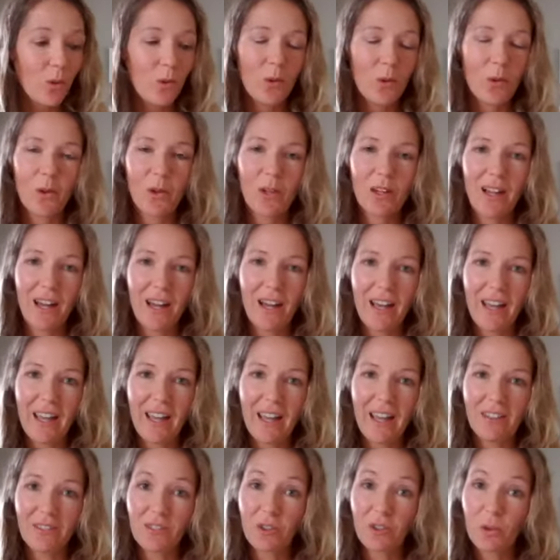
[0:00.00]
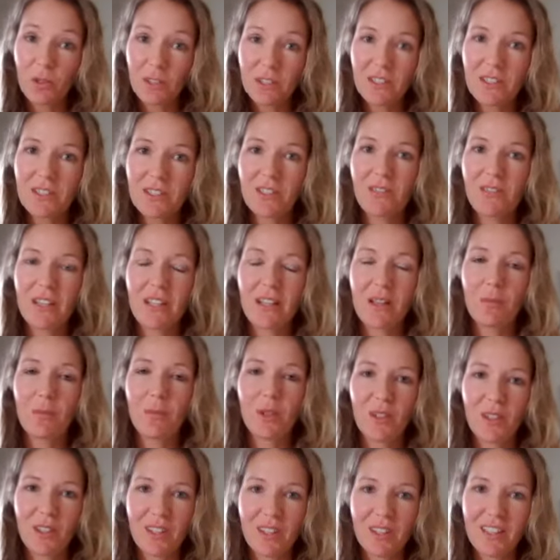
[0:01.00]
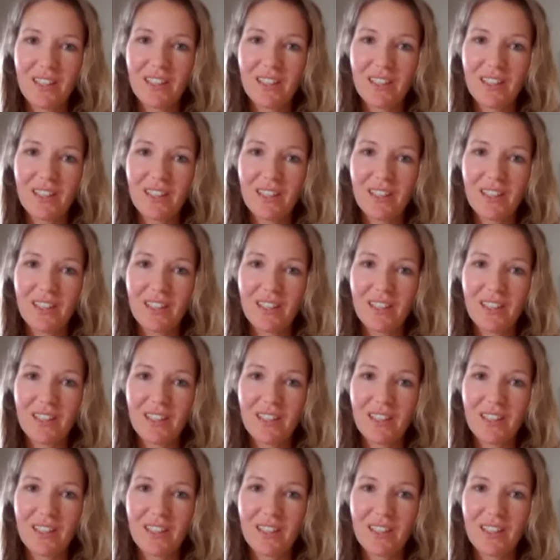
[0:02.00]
or I have courses available